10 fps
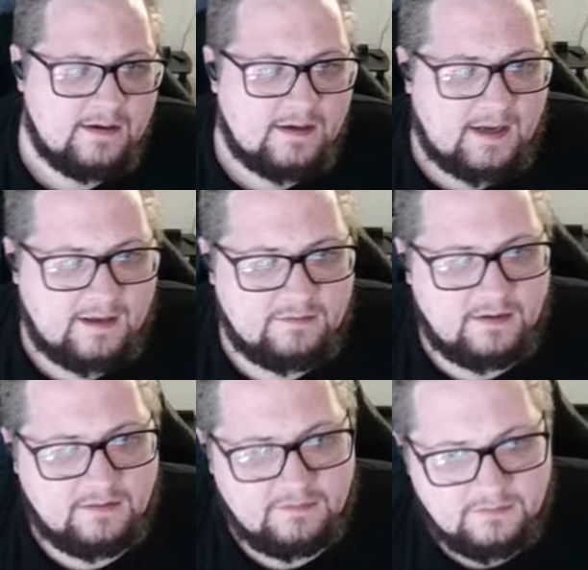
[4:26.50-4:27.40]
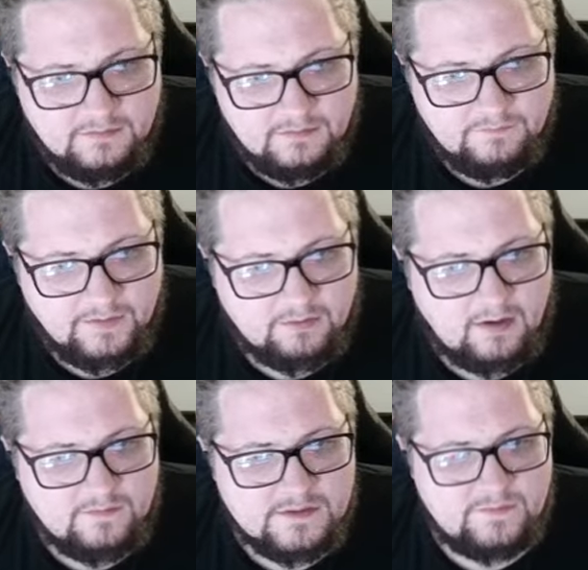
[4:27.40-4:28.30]
And
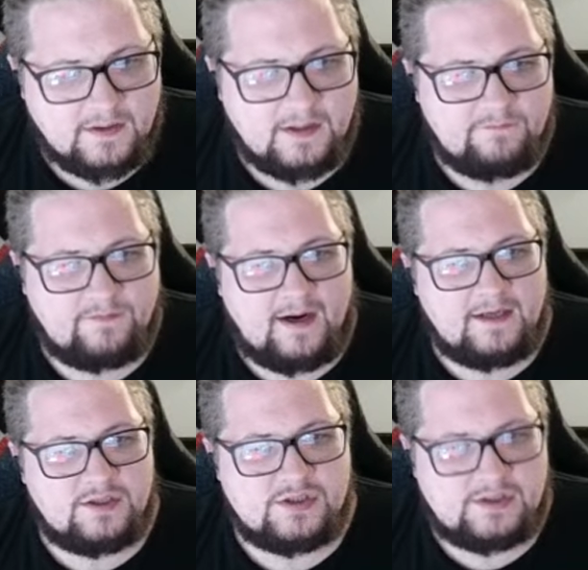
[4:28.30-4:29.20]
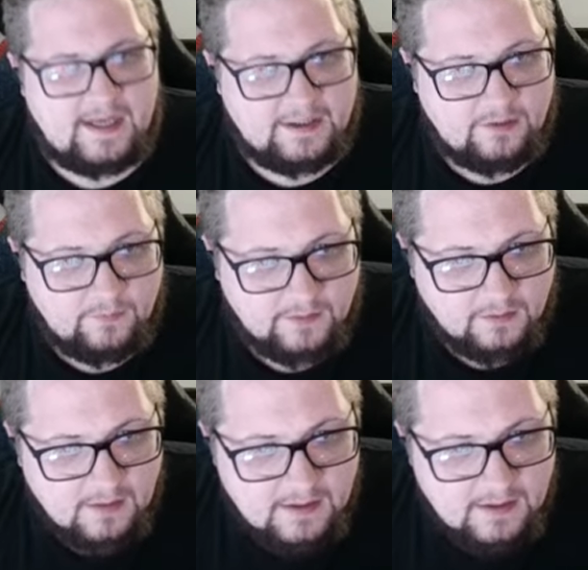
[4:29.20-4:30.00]
Vigoroth is very fine to just let it go here.